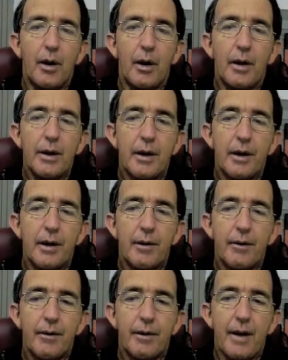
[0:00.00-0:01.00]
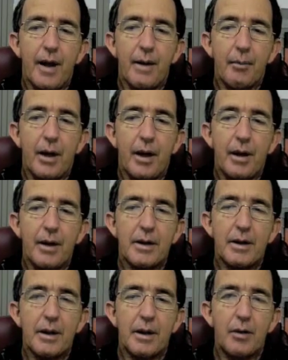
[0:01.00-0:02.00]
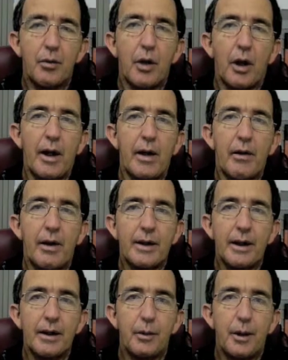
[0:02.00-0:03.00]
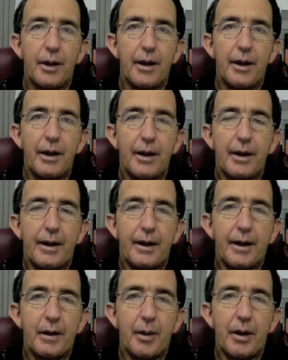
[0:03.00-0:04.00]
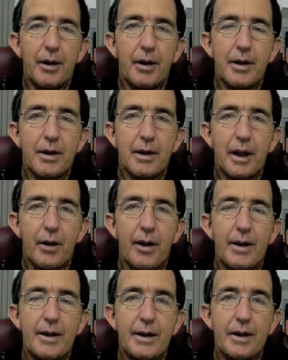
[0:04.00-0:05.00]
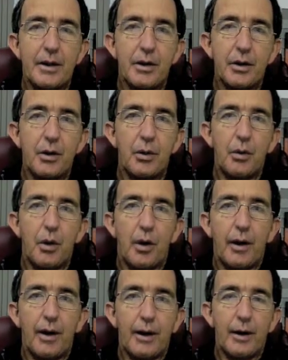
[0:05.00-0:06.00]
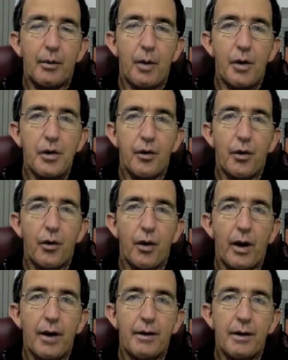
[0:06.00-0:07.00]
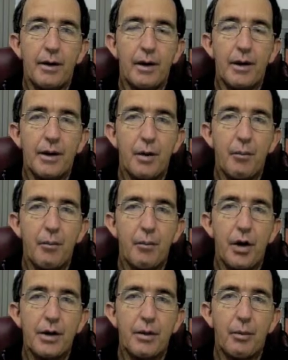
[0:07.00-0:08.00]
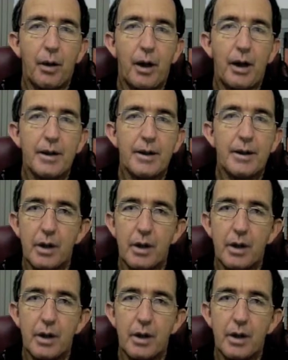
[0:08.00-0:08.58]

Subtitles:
So that part is really interesting to me because it's so easy to do once you've got all those components in place.